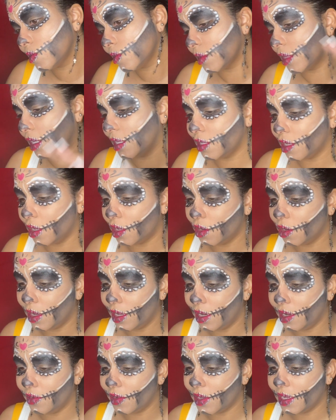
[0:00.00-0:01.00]
As y'all know, I
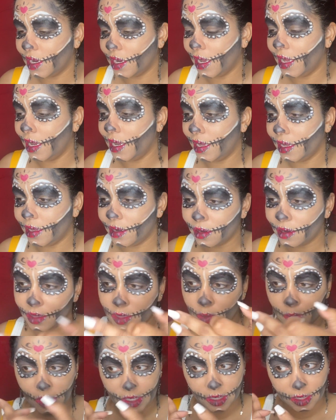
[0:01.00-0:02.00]
love a good highlight,
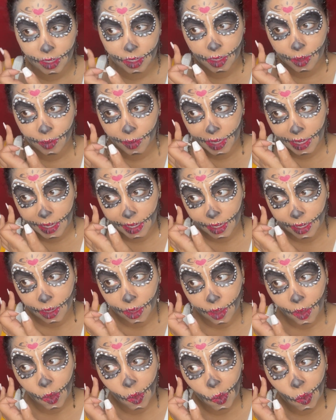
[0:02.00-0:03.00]
especially a good
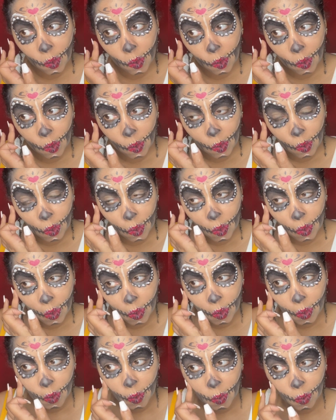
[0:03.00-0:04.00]
blinding
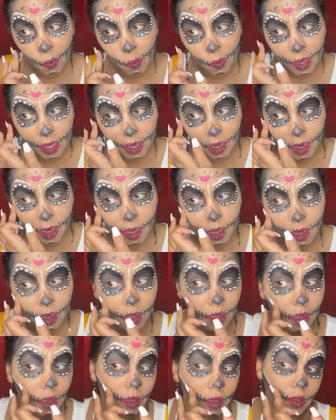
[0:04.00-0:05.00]
wet
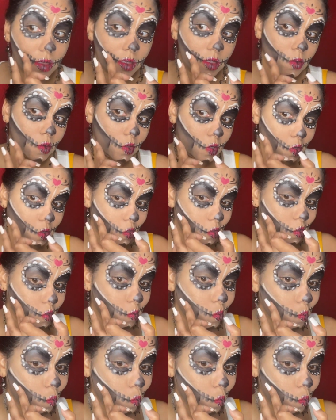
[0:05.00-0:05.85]
highlight like this one is.